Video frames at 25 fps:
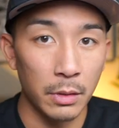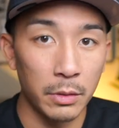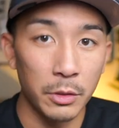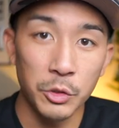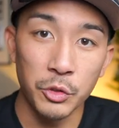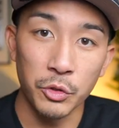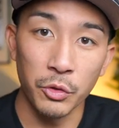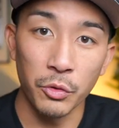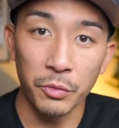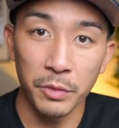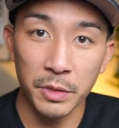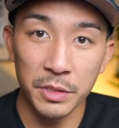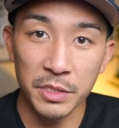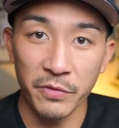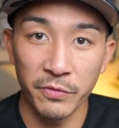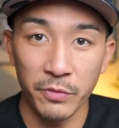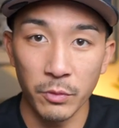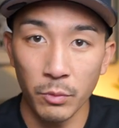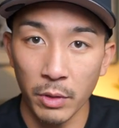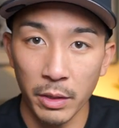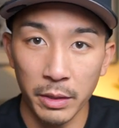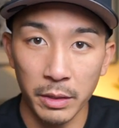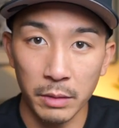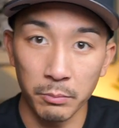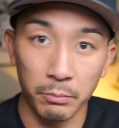And the truth is, if
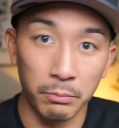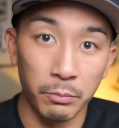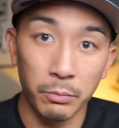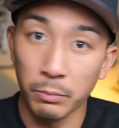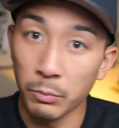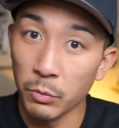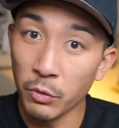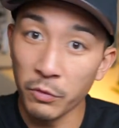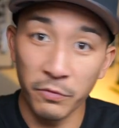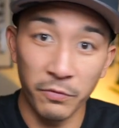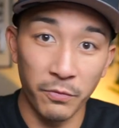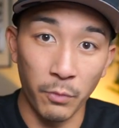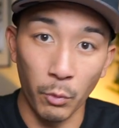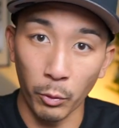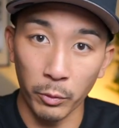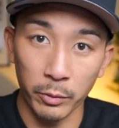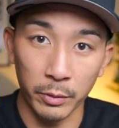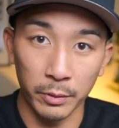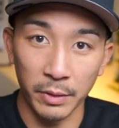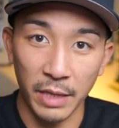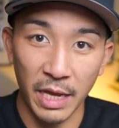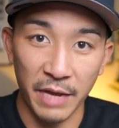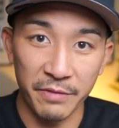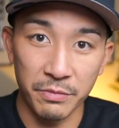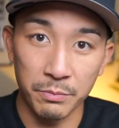you want to move forward
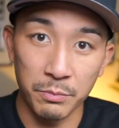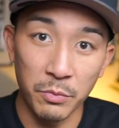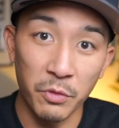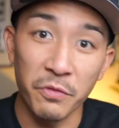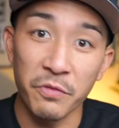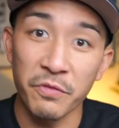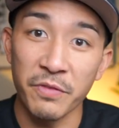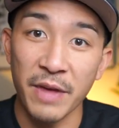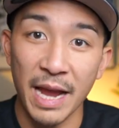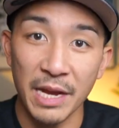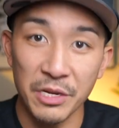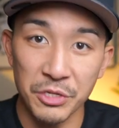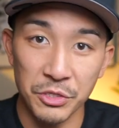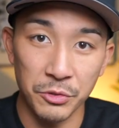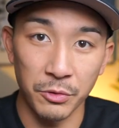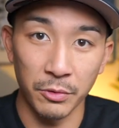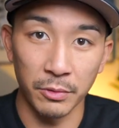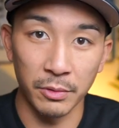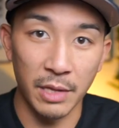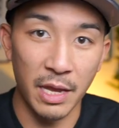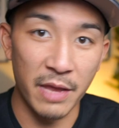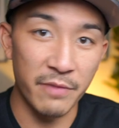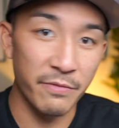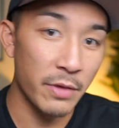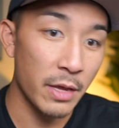in life and move faster
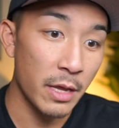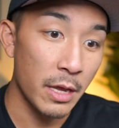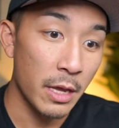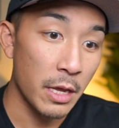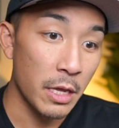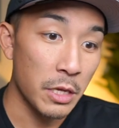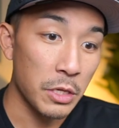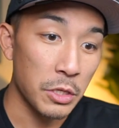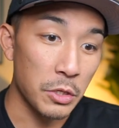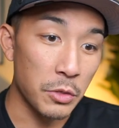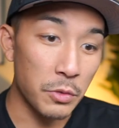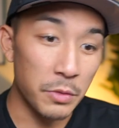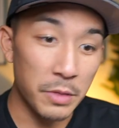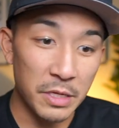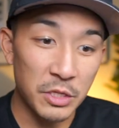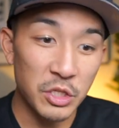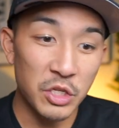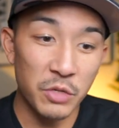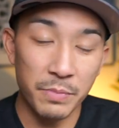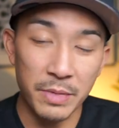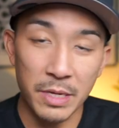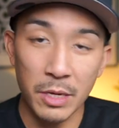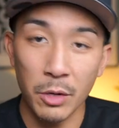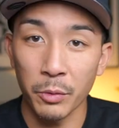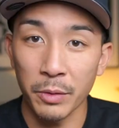in life, you need
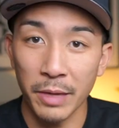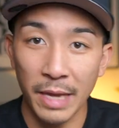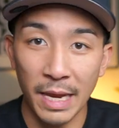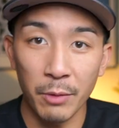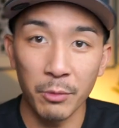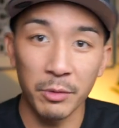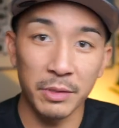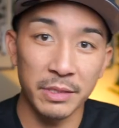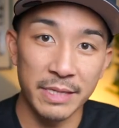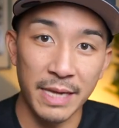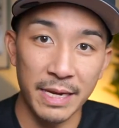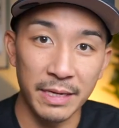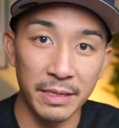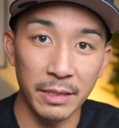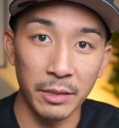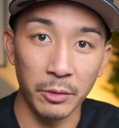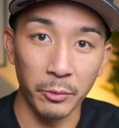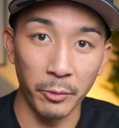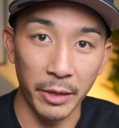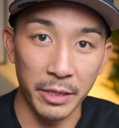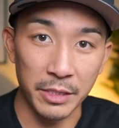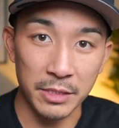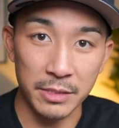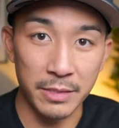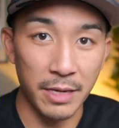to be okay with taking
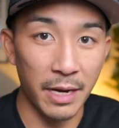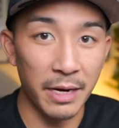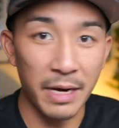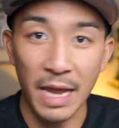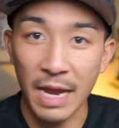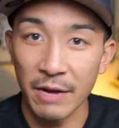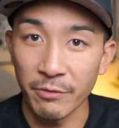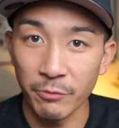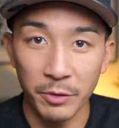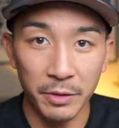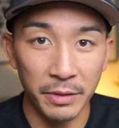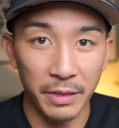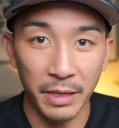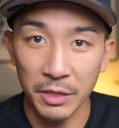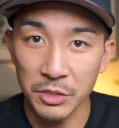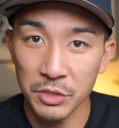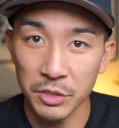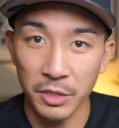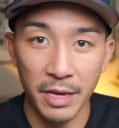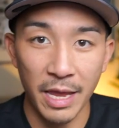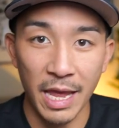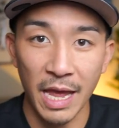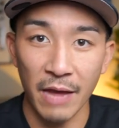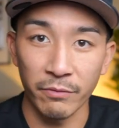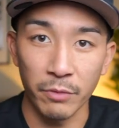risks. Not everything's
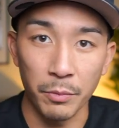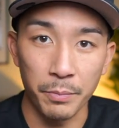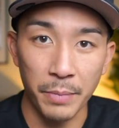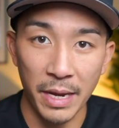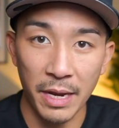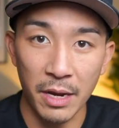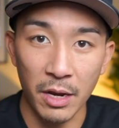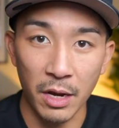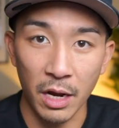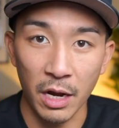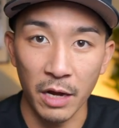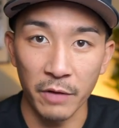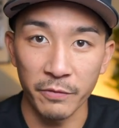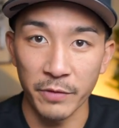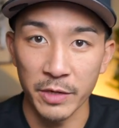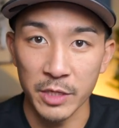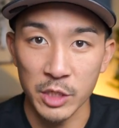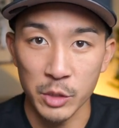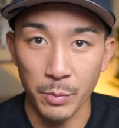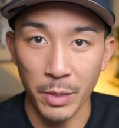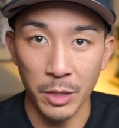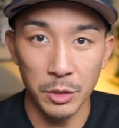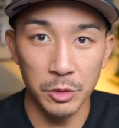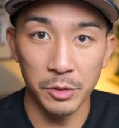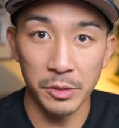gonna have a payoff,
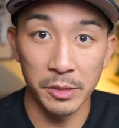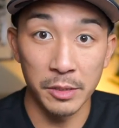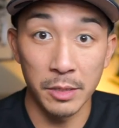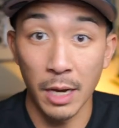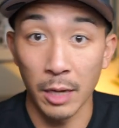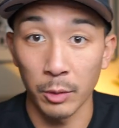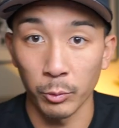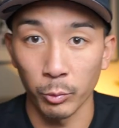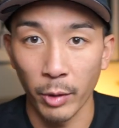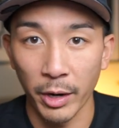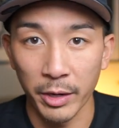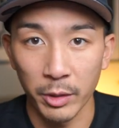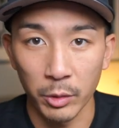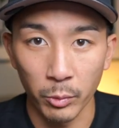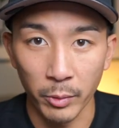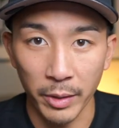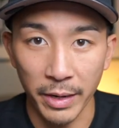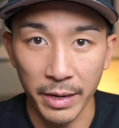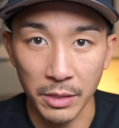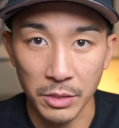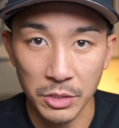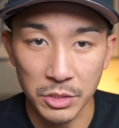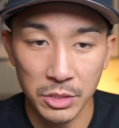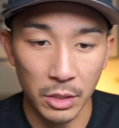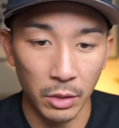especially not right
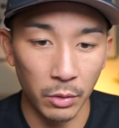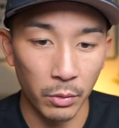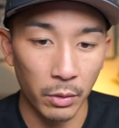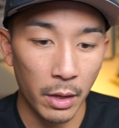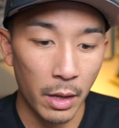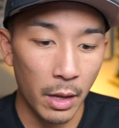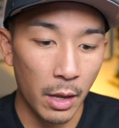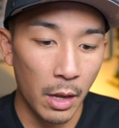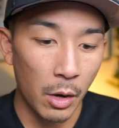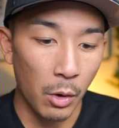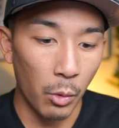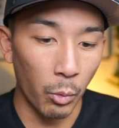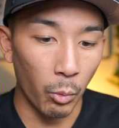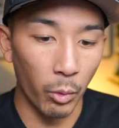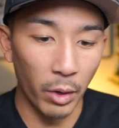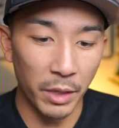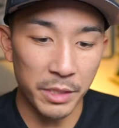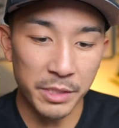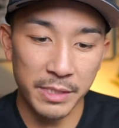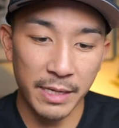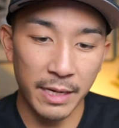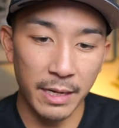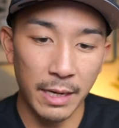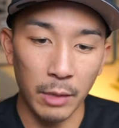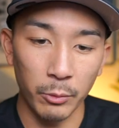away. So
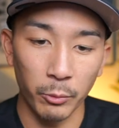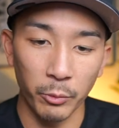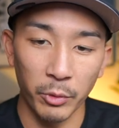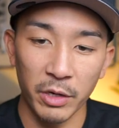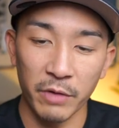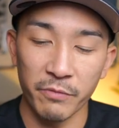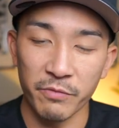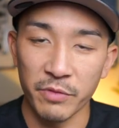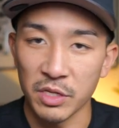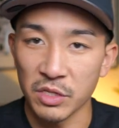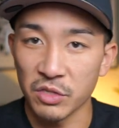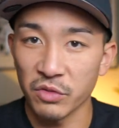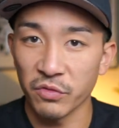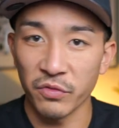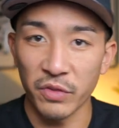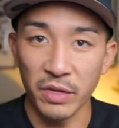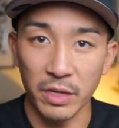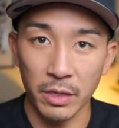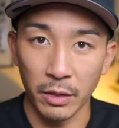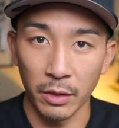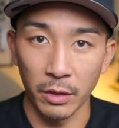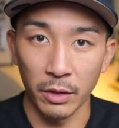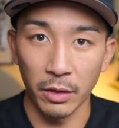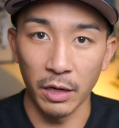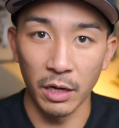once I got rid of this
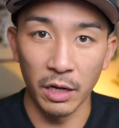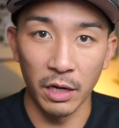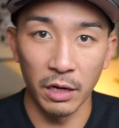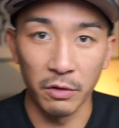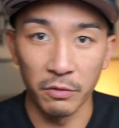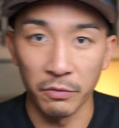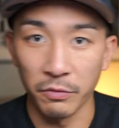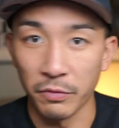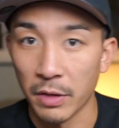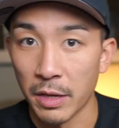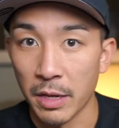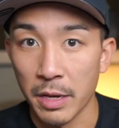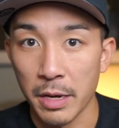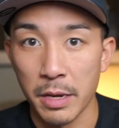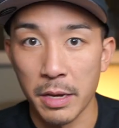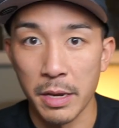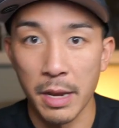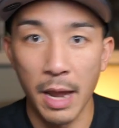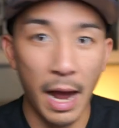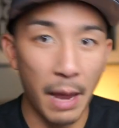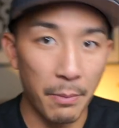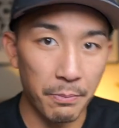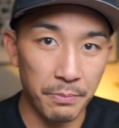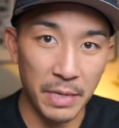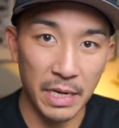fear of
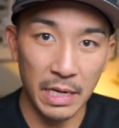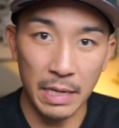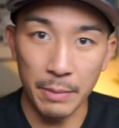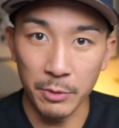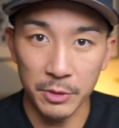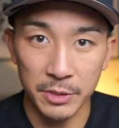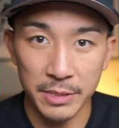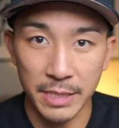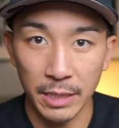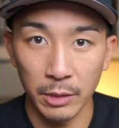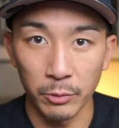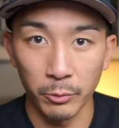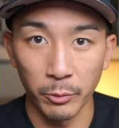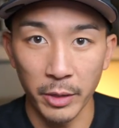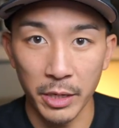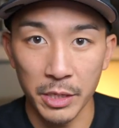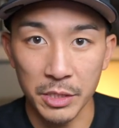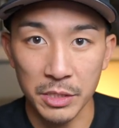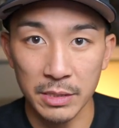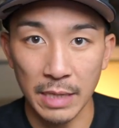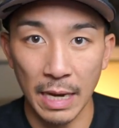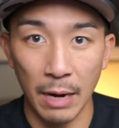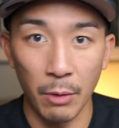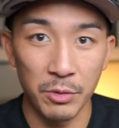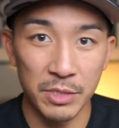not being able to take
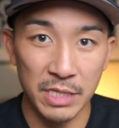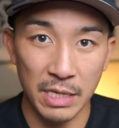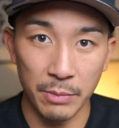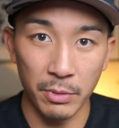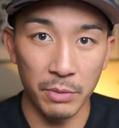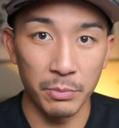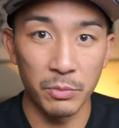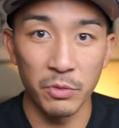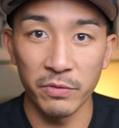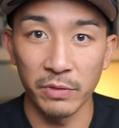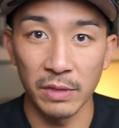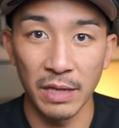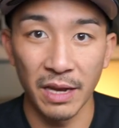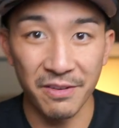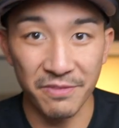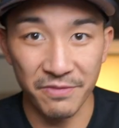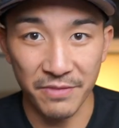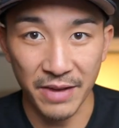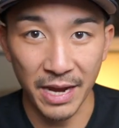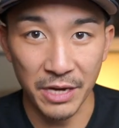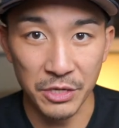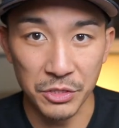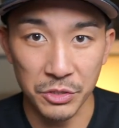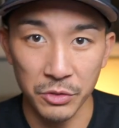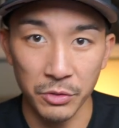risks, I was able to move a lot
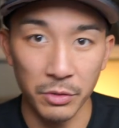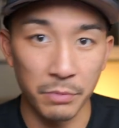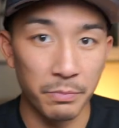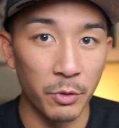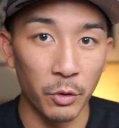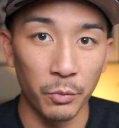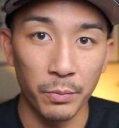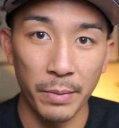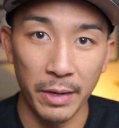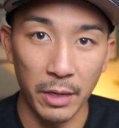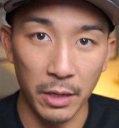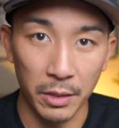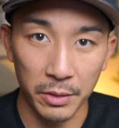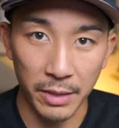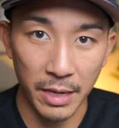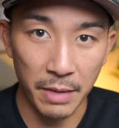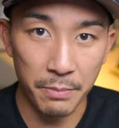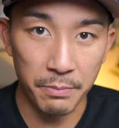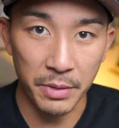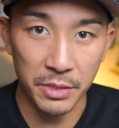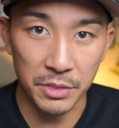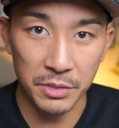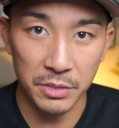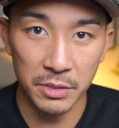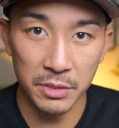faster and build my
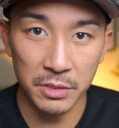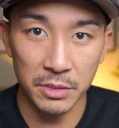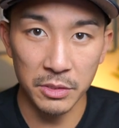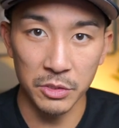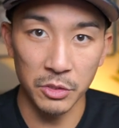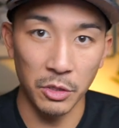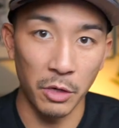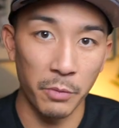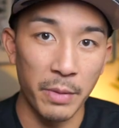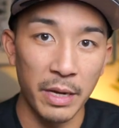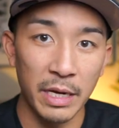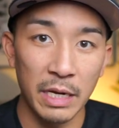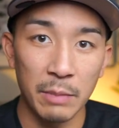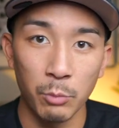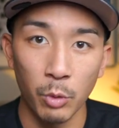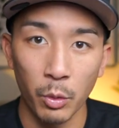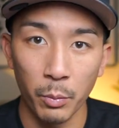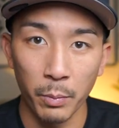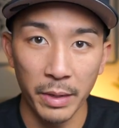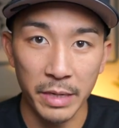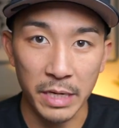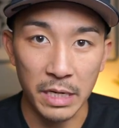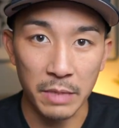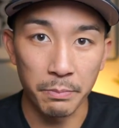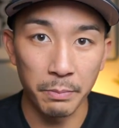online business and start making more
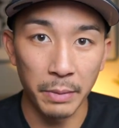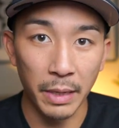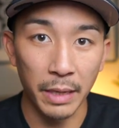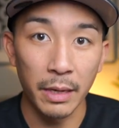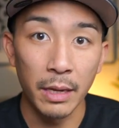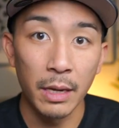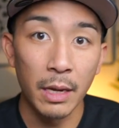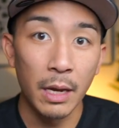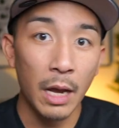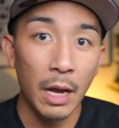money. But